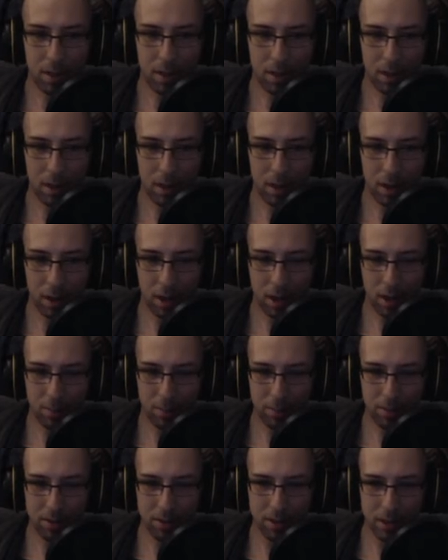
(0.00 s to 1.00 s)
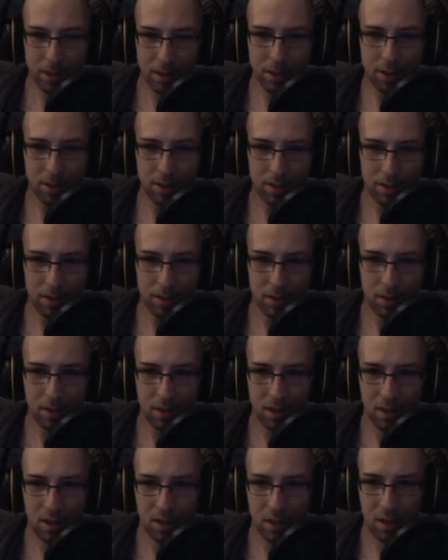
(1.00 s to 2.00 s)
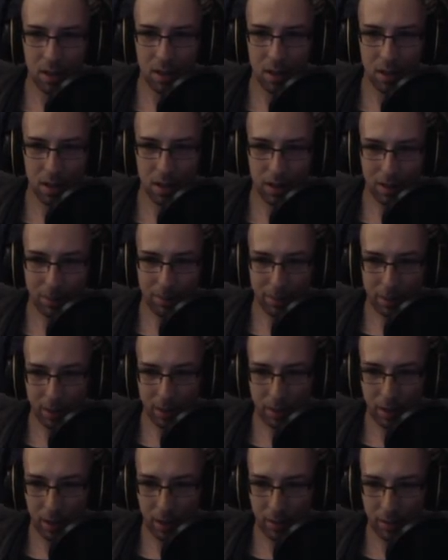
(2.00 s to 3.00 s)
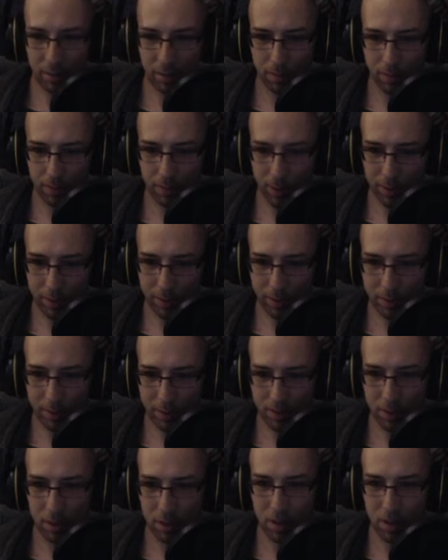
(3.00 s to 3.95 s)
and in a couple of seconds I'll have my shredded flowers